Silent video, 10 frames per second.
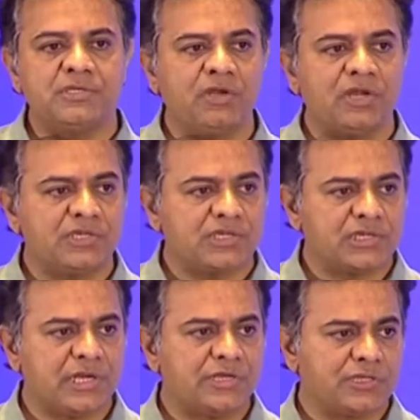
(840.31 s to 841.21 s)

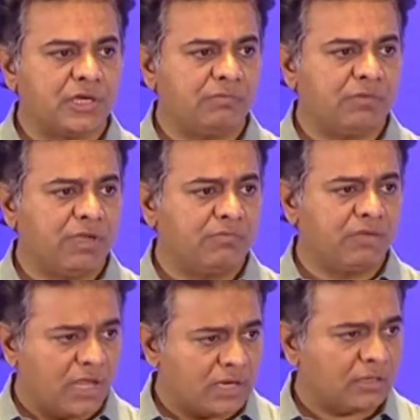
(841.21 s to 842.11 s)
legislation that we have
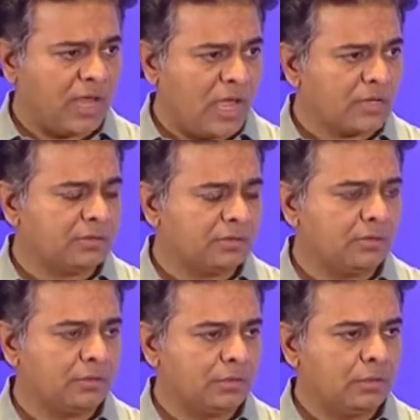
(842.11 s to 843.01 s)
enacted
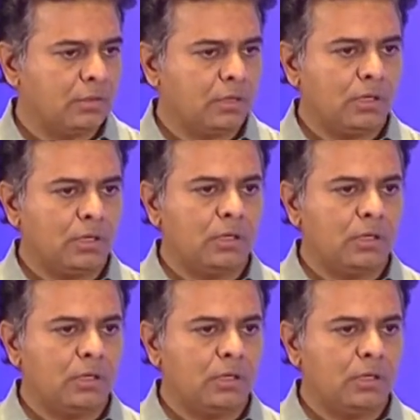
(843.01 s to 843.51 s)
in